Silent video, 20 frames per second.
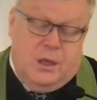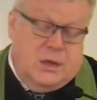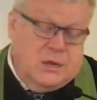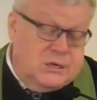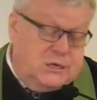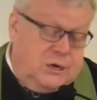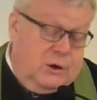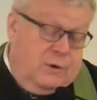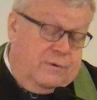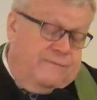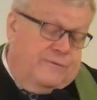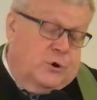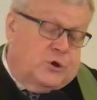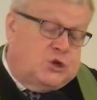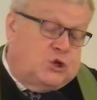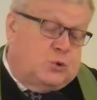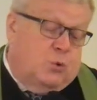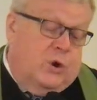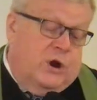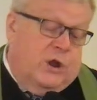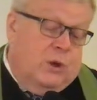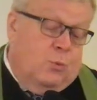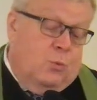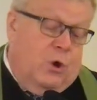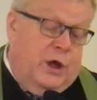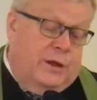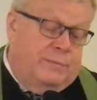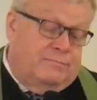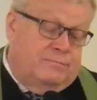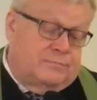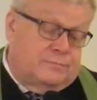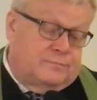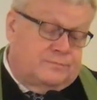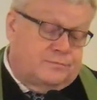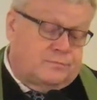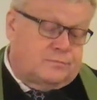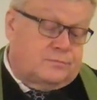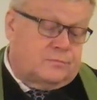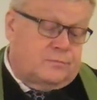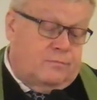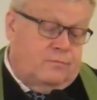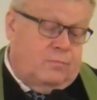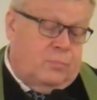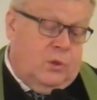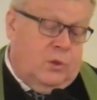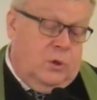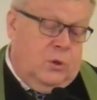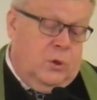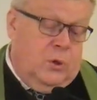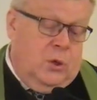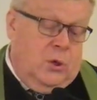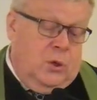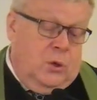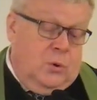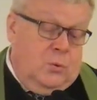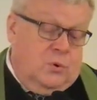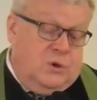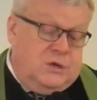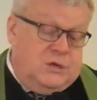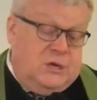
So in verse 21, we